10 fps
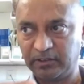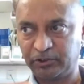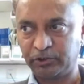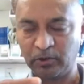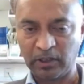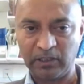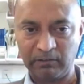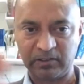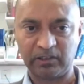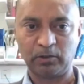their sugar
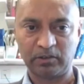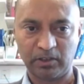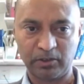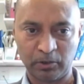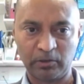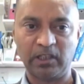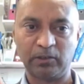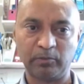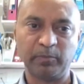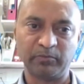levels are not controlled,
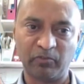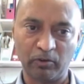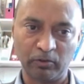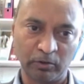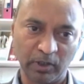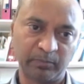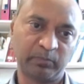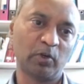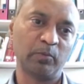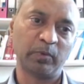they are not being followed up